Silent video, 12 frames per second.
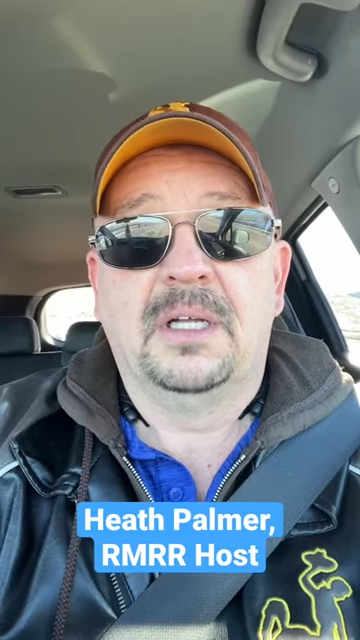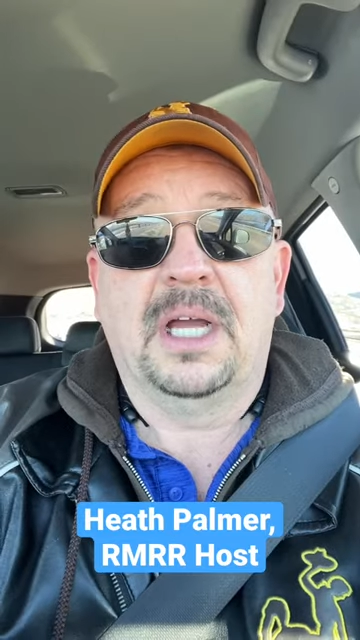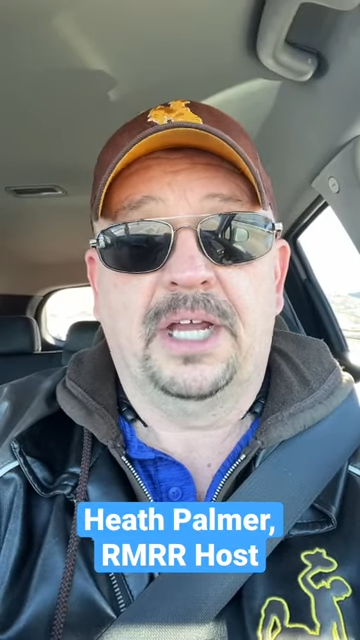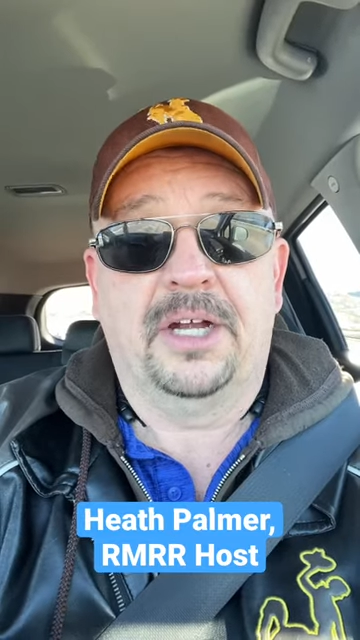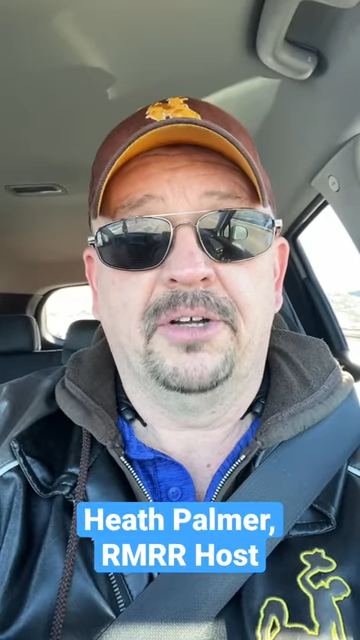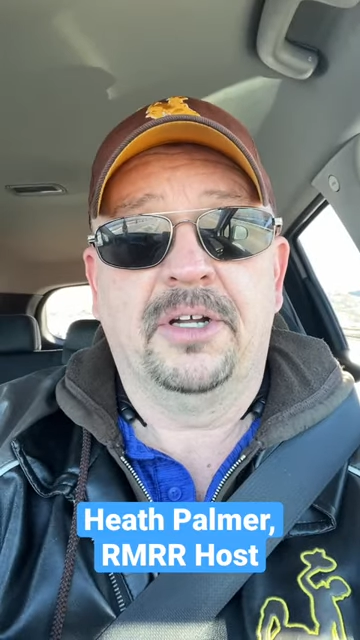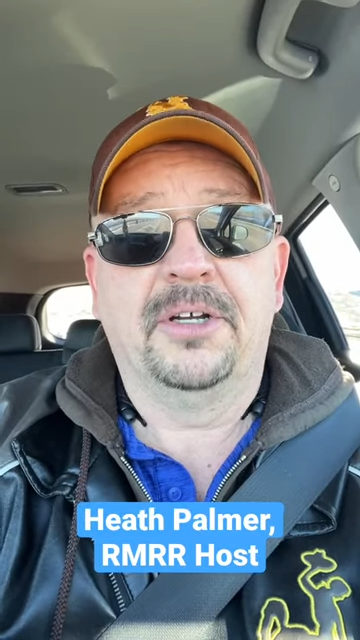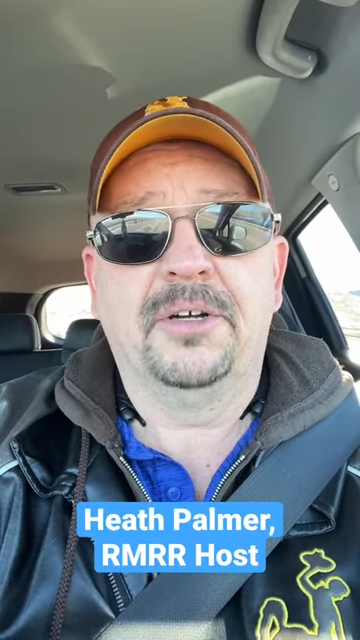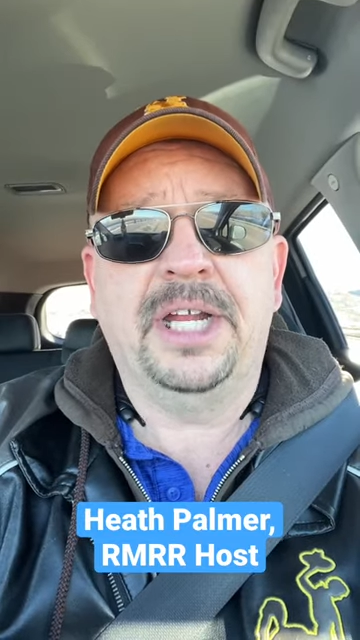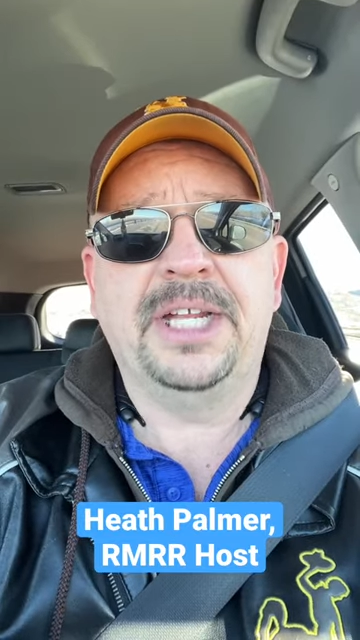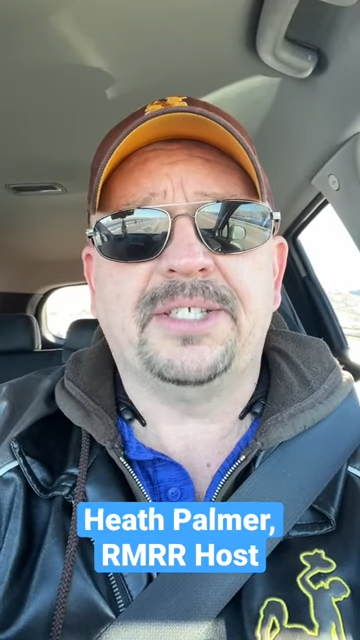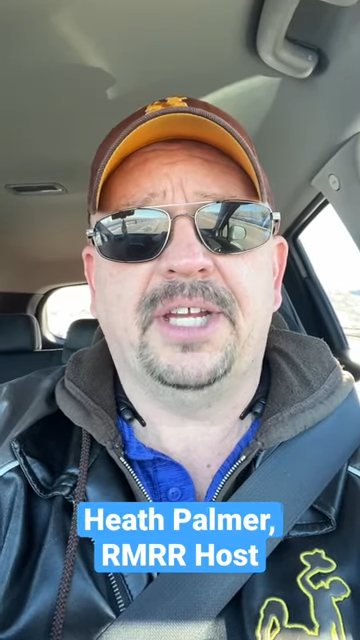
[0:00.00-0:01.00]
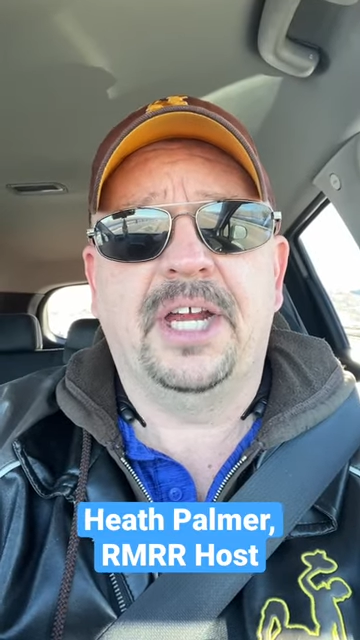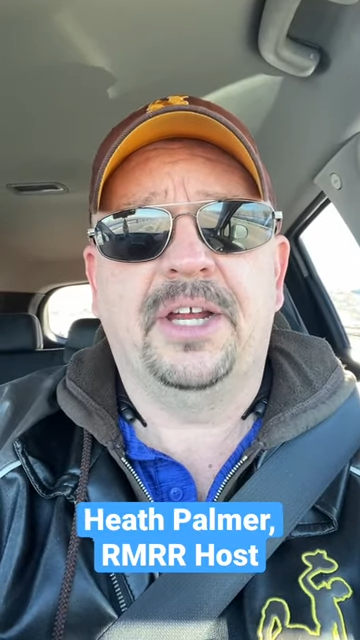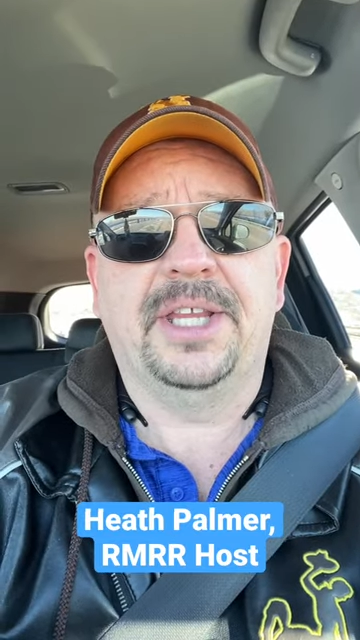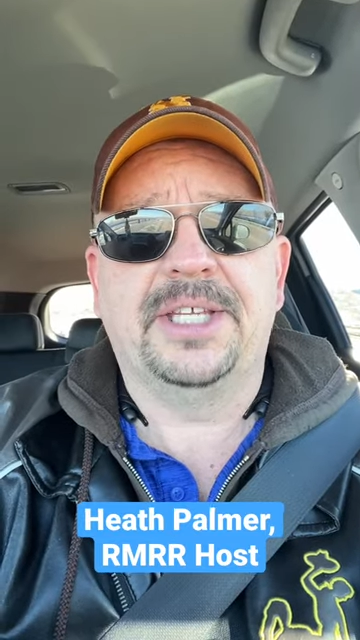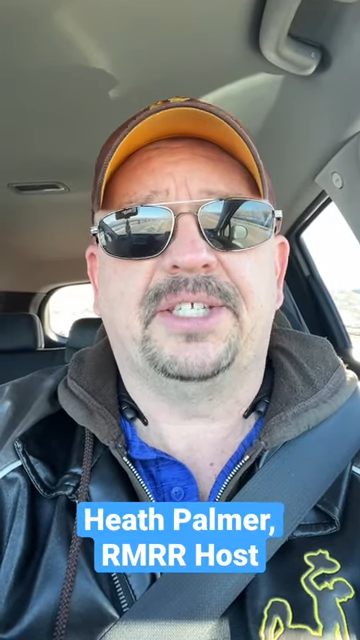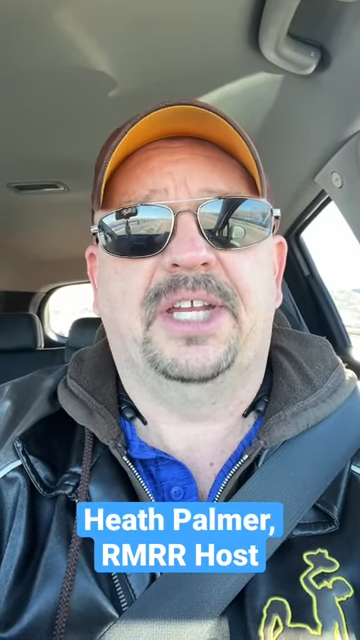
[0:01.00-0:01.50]
I don't know who needs to hear
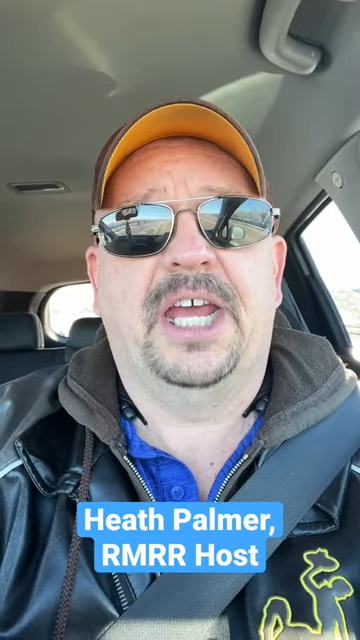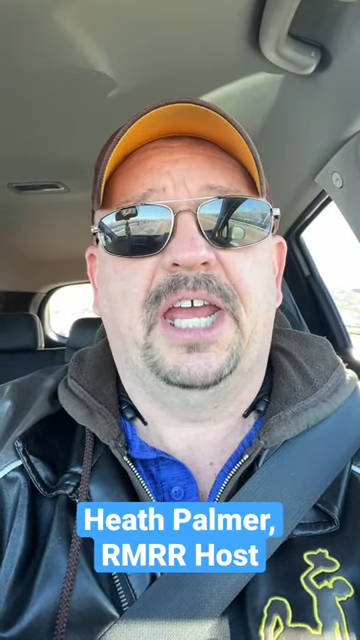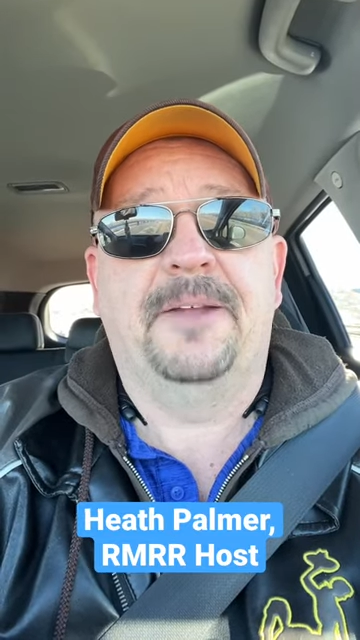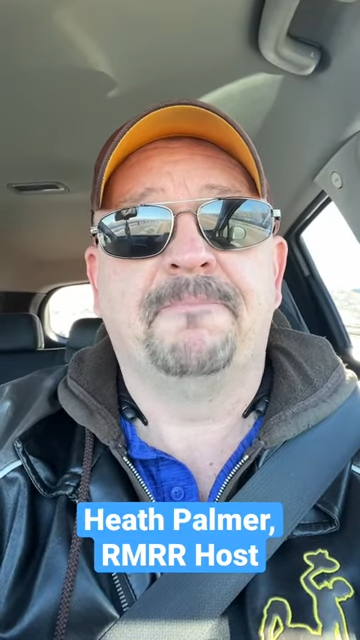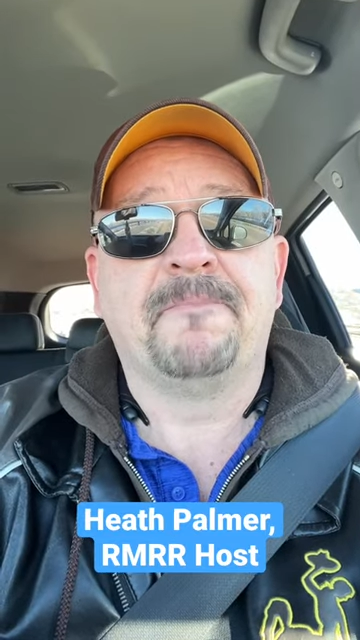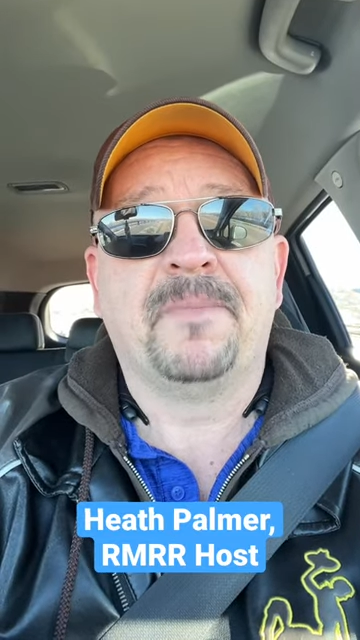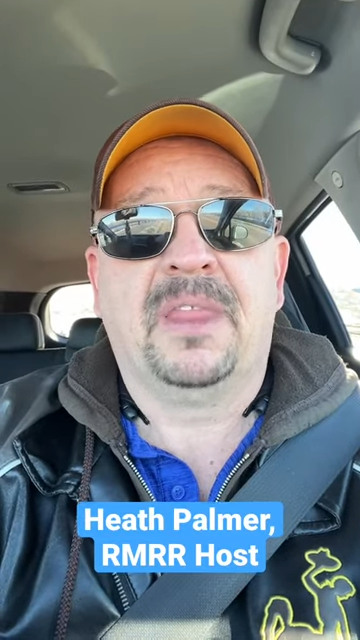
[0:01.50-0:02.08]
this today,